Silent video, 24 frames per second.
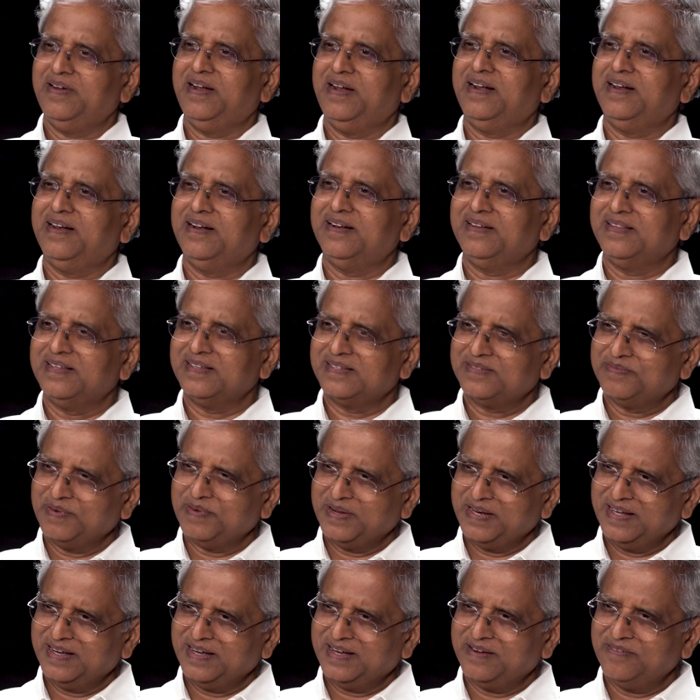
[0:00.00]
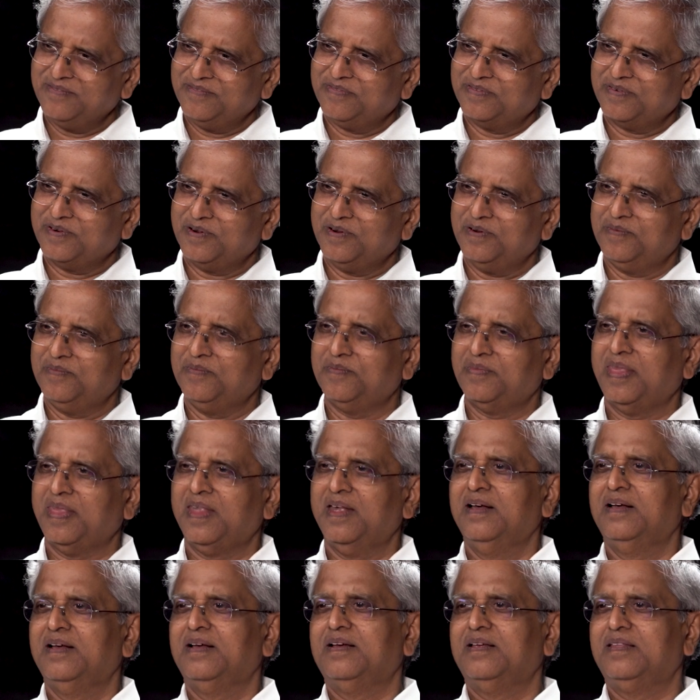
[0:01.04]
Where did this money come from?
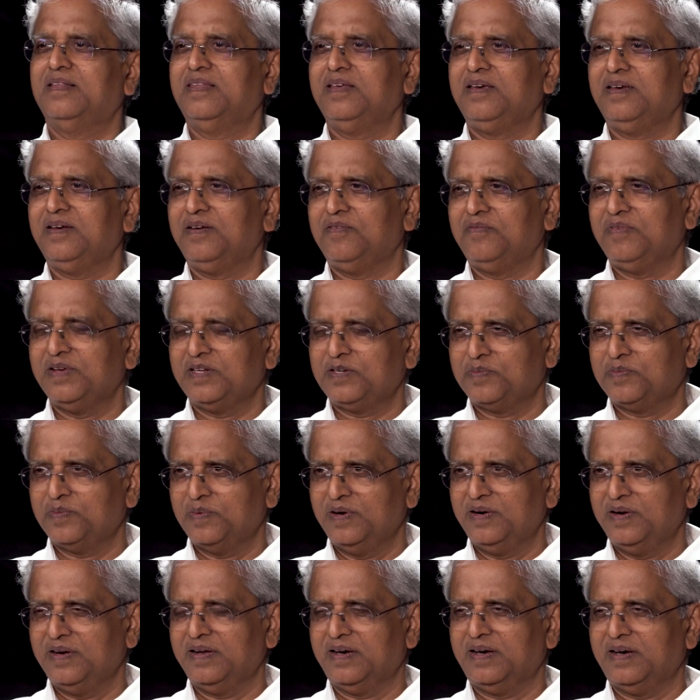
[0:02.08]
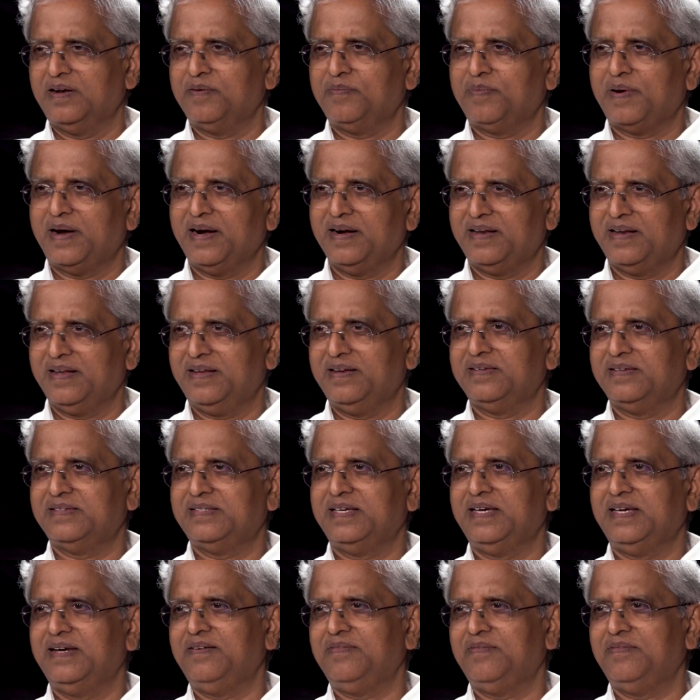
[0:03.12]
Which political party
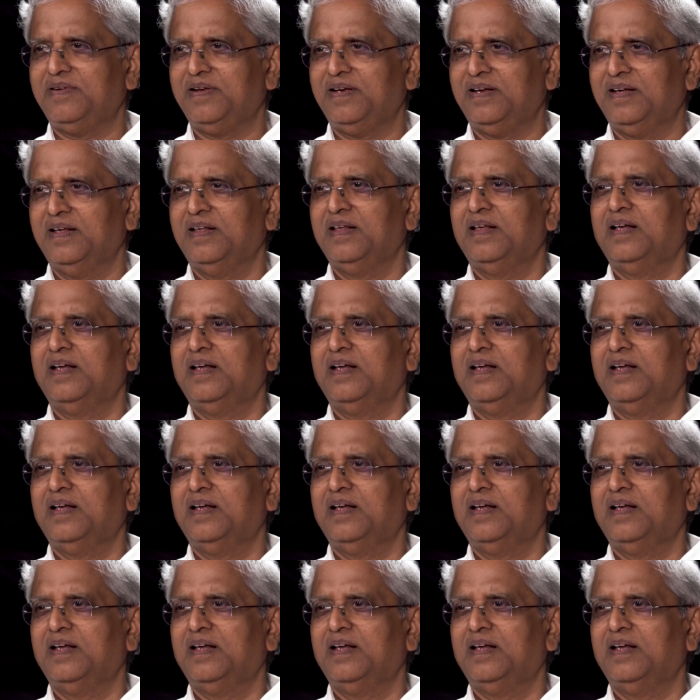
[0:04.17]
received?